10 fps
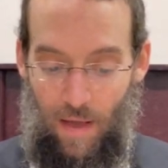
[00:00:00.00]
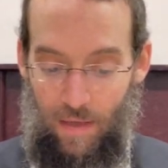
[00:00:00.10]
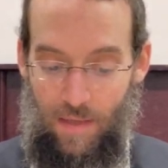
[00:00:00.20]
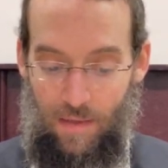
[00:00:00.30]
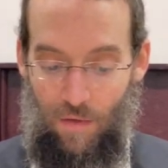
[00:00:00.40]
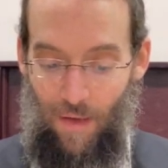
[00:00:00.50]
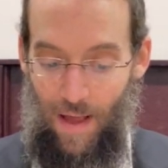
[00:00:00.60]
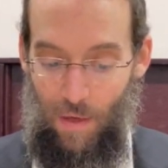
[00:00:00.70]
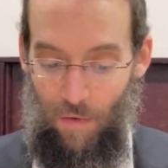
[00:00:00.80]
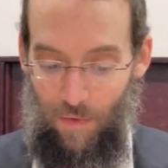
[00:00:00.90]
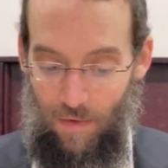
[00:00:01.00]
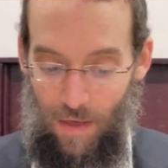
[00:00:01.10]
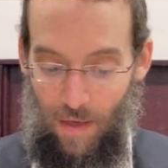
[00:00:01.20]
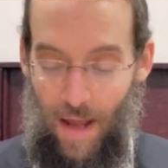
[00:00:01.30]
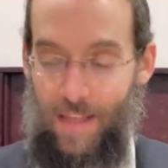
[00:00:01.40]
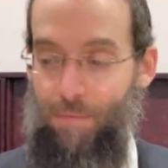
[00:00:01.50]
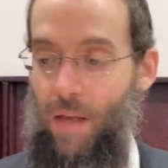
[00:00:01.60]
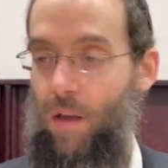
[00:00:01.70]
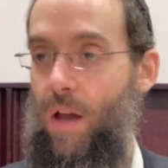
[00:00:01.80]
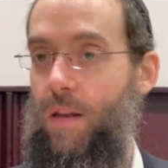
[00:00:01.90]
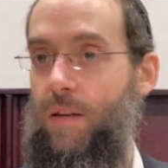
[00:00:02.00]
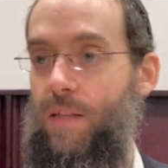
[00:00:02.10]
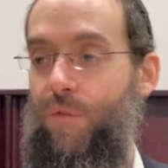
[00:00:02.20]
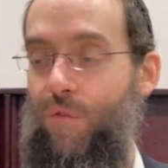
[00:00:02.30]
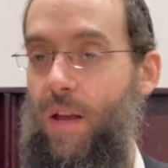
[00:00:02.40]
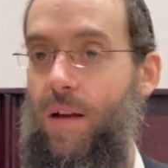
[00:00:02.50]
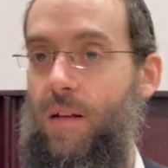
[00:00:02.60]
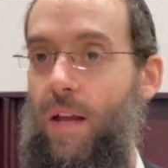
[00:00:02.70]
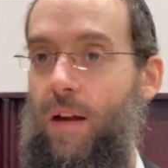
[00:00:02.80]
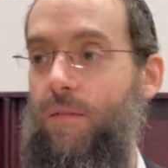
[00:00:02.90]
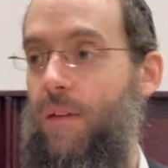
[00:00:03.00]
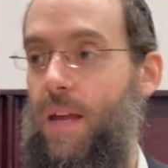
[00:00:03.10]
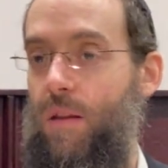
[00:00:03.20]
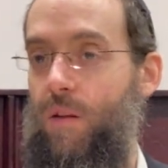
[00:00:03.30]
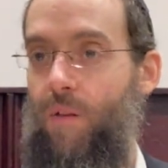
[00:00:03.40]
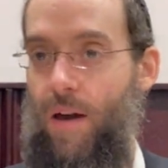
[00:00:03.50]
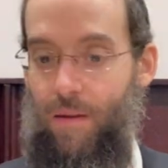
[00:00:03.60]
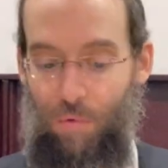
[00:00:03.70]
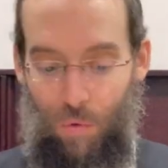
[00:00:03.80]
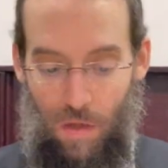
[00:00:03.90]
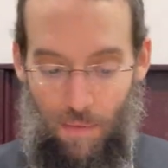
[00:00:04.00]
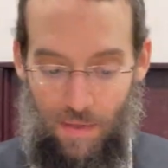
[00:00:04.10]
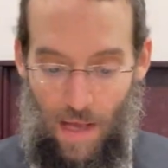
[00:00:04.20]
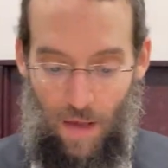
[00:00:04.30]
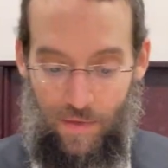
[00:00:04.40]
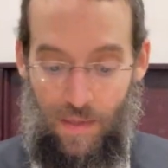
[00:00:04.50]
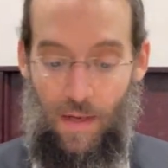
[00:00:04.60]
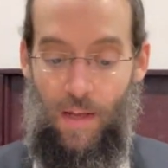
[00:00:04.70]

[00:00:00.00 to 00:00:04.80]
at least in the value of a dinner, and it's chayrin, it's free and clear. They could divide it between themselves.